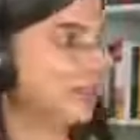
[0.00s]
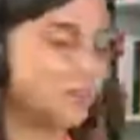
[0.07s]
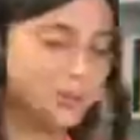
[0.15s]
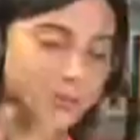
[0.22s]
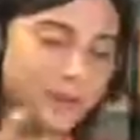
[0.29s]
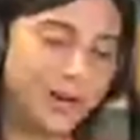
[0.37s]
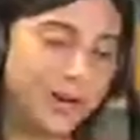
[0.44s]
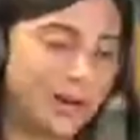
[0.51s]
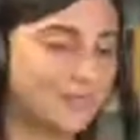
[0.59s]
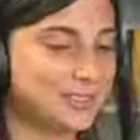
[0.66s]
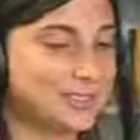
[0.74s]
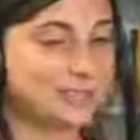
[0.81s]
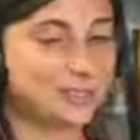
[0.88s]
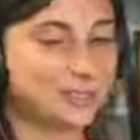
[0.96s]
You
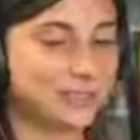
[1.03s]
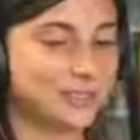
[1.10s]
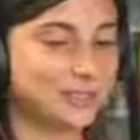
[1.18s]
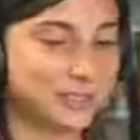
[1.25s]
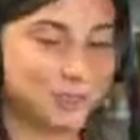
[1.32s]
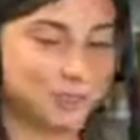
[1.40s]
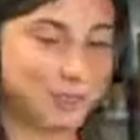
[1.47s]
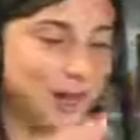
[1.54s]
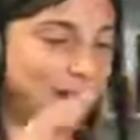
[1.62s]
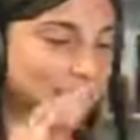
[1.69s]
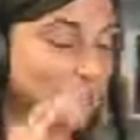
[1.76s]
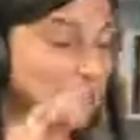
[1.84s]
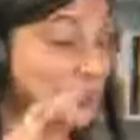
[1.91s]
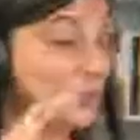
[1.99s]
have to have a balance. You
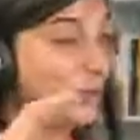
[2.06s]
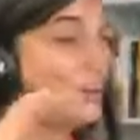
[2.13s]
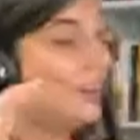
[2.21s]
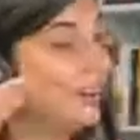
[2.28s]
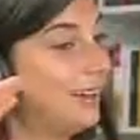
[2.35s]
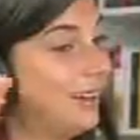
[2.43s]
have to